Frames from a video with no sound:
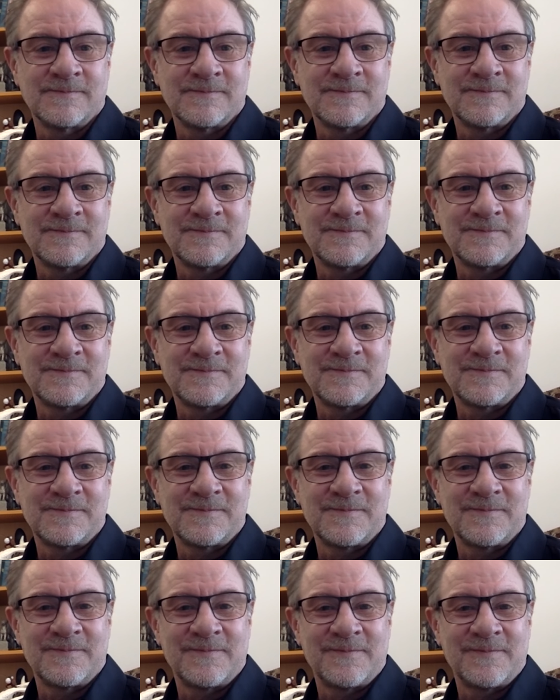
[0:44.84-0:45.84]
joining us
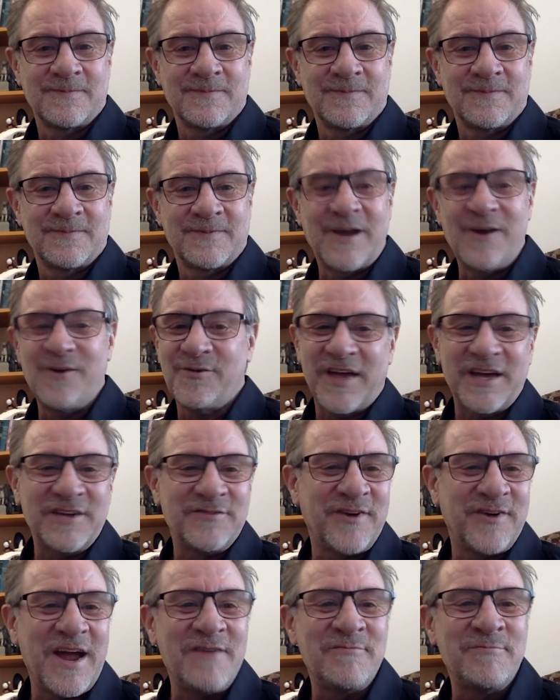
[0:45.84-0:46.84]
today. Oh, thanks
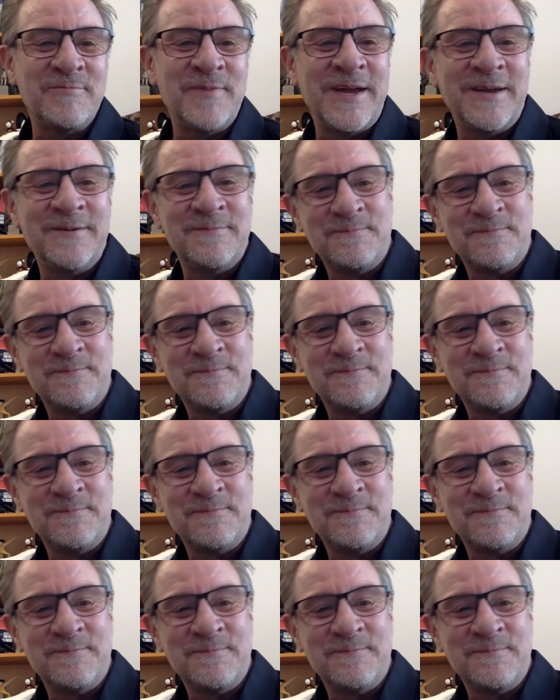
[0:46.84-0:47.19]
for having me.